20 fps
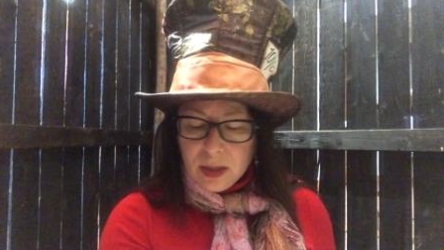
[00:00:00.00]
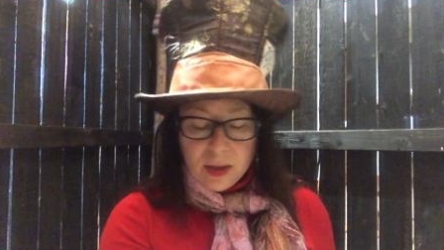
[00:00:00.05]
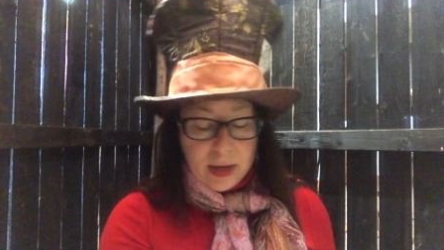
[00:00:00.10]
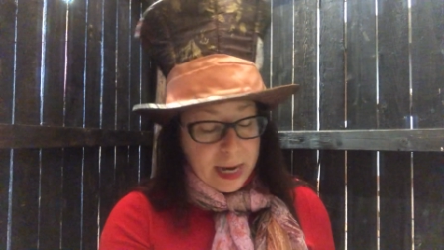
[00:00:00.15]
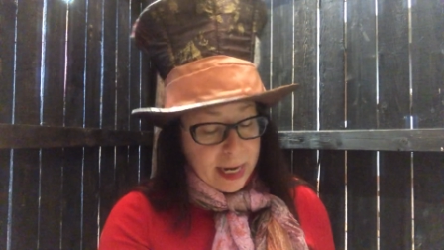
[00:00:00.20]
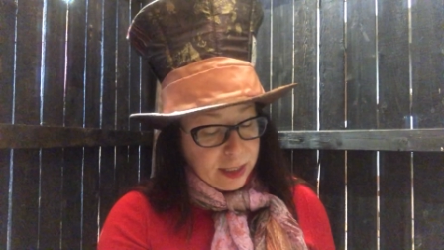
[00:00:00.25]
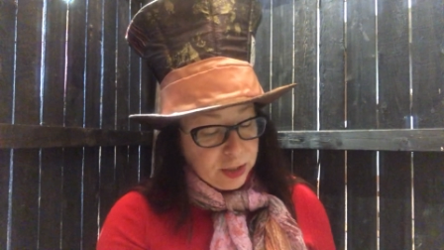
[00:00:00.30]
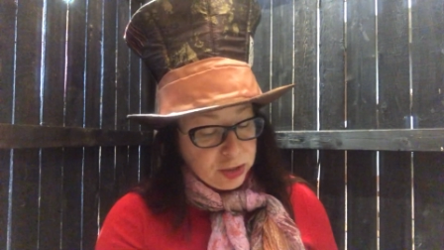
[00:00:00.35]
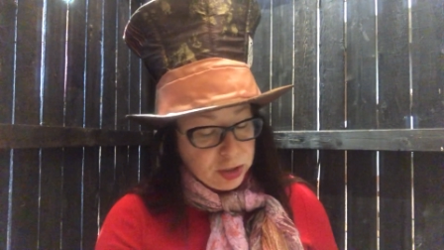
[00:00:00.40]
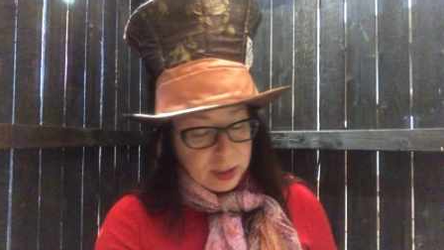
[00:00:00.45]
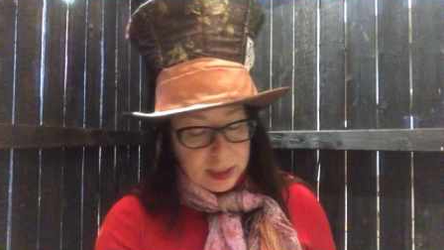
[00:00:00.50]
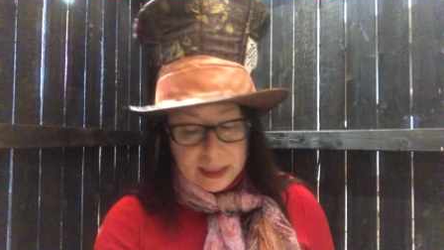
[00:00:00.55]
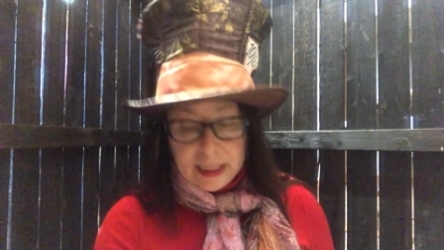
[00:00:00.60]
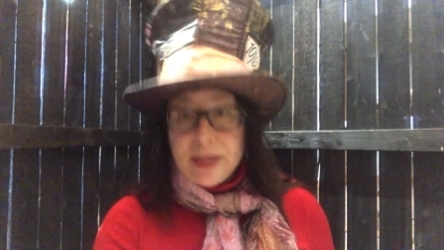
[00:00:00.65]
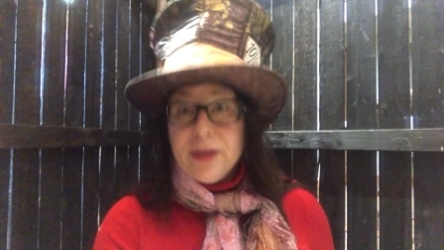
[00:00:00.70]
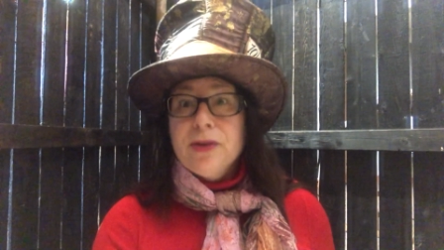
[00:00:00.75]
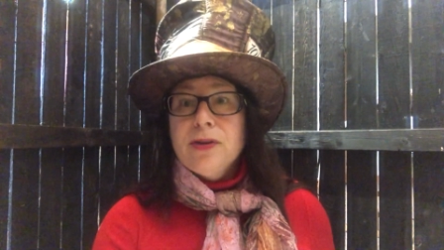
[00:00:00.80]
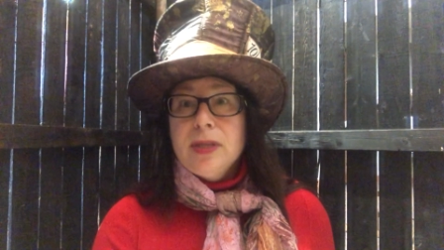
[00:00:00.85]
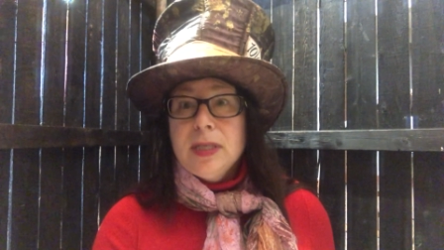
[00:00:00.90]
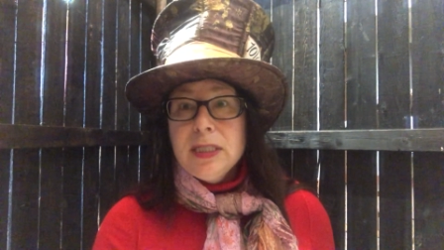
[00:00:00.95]
or actually
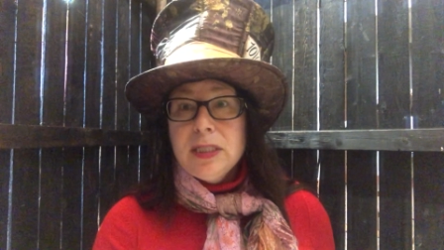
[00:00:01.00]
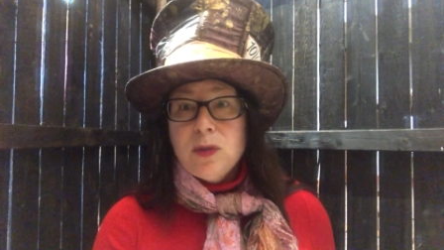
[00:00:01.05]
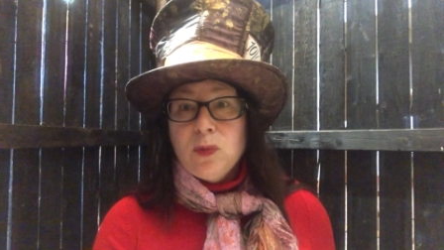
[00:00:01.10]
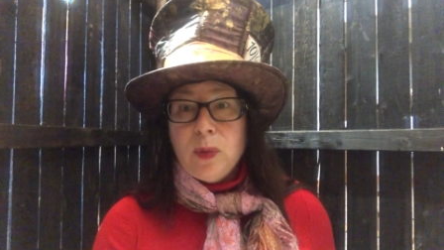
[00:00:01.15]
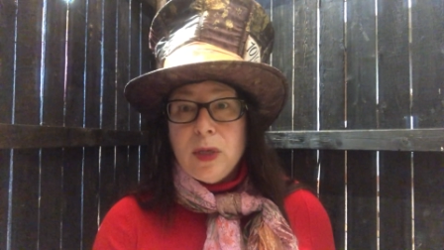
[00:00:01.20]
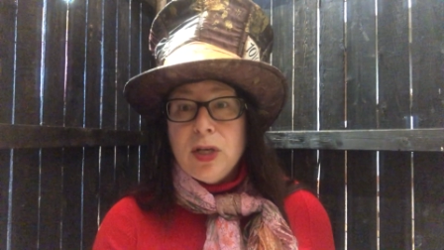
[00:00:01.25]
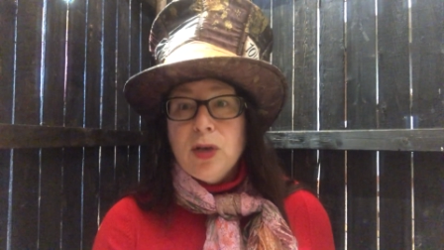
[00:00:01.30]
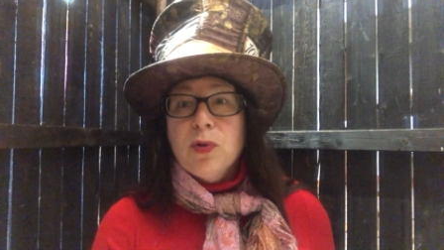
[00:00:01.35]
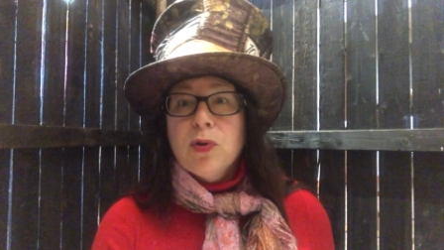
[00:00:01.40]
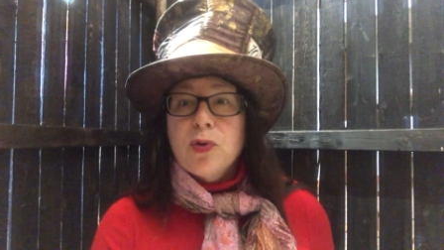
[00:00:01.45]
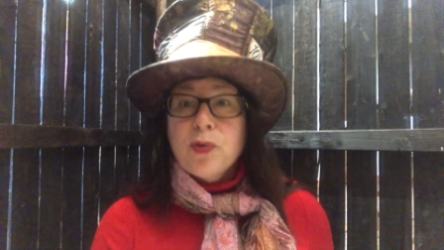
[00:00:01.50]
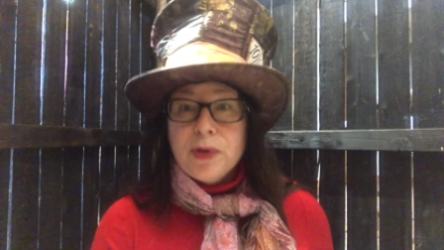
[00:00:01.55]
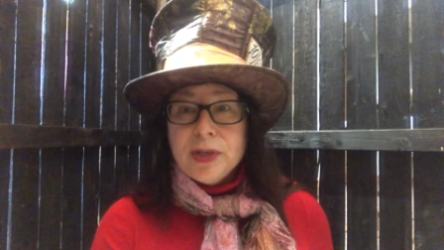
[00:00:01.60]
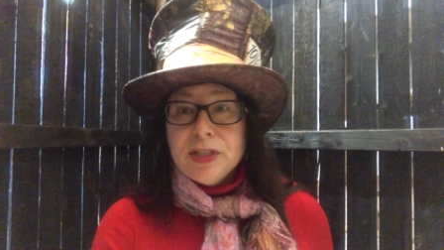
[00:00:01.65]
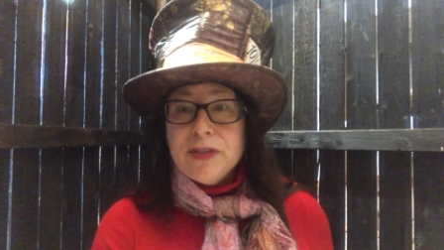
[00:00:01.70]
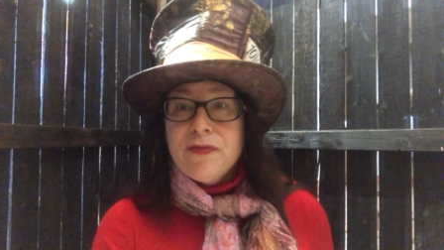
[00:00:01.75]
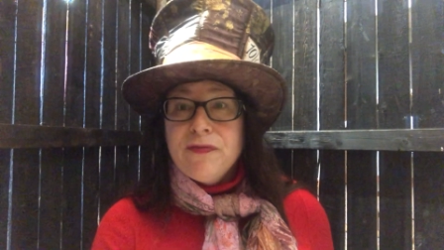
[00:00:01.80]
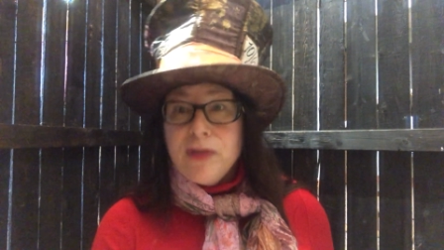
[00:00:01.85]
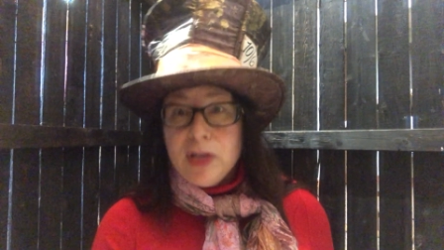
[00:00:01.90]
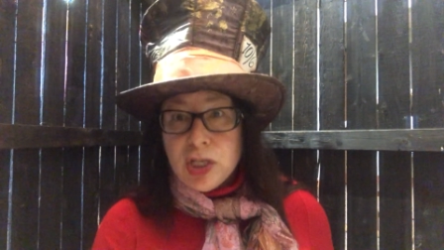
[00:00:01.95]
later this week, we're going
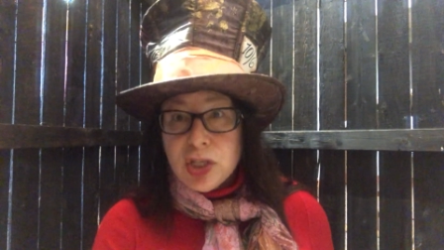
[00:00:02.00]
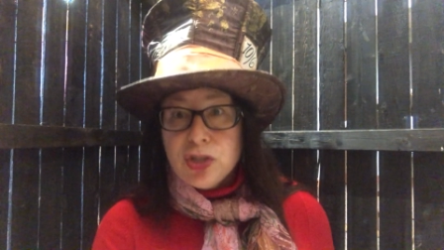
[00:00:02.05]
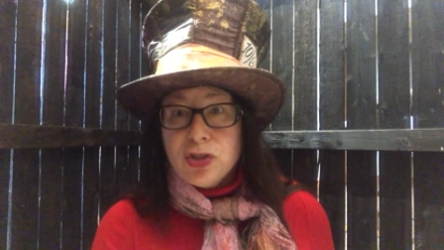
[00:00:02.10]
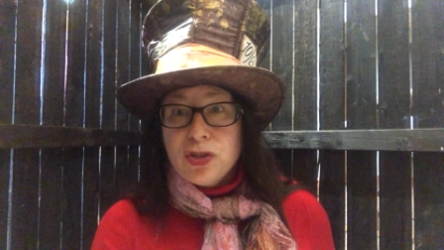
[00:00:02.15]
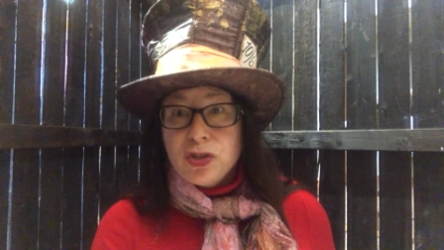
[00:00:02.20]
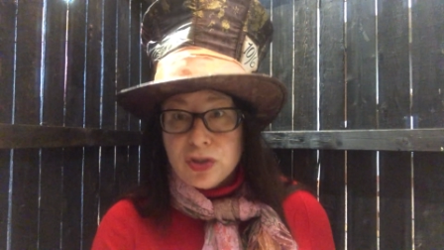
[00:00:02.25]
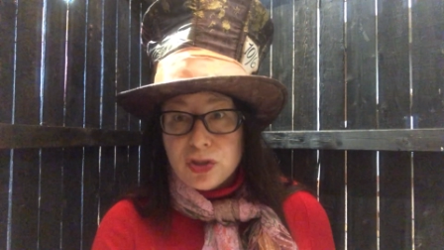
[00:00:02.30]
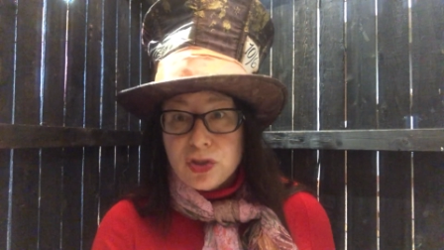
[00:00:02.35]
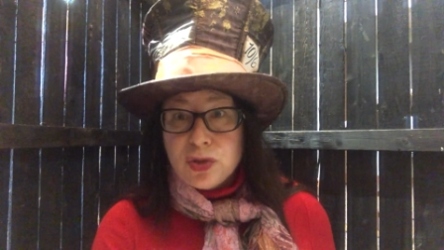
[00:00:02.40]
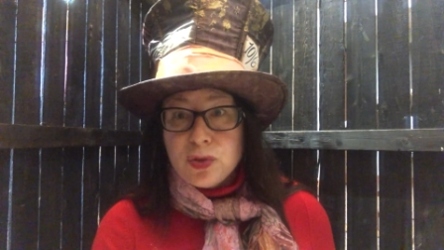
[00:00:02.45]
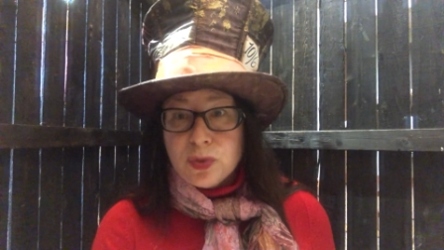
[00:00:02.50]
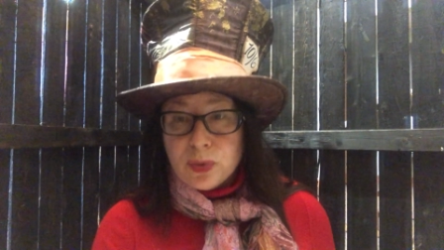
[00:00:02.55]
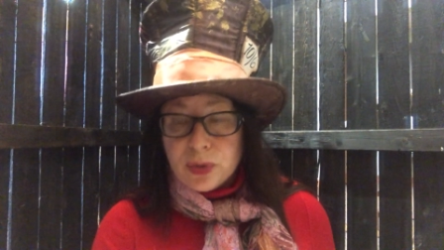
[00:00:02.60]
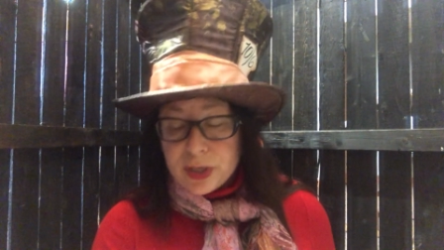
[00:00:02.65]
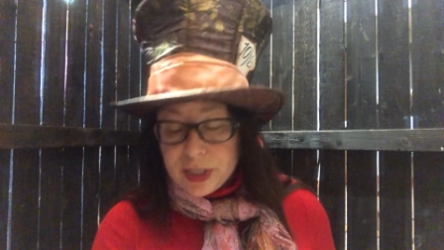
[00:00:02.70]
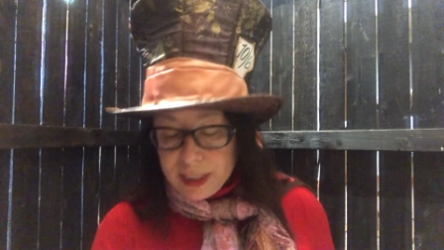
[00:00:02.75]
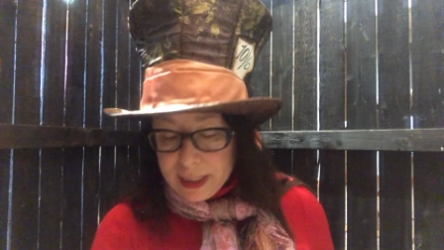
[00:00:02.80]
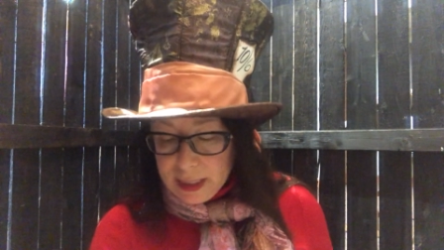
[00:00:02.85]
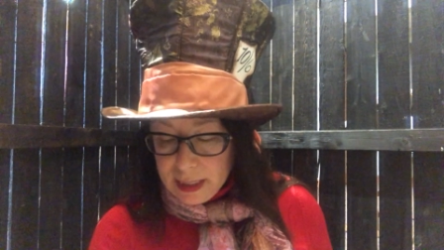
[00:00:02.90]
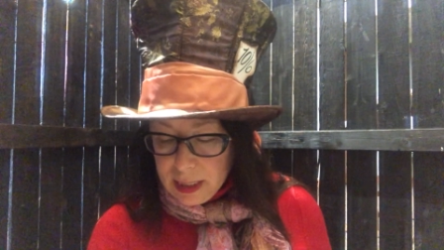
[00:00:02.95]
to finish the
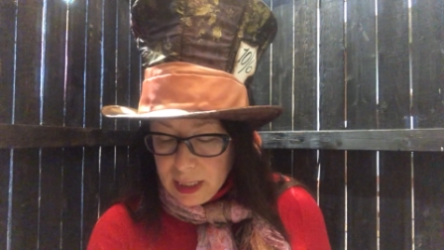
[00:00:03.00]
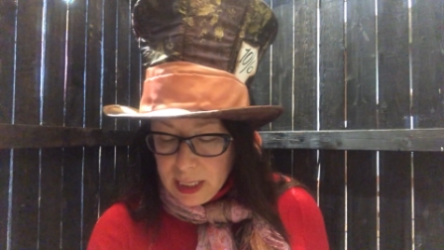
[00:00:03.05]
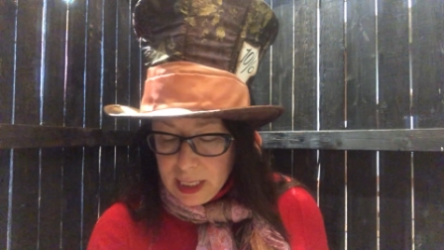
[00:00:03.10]
story.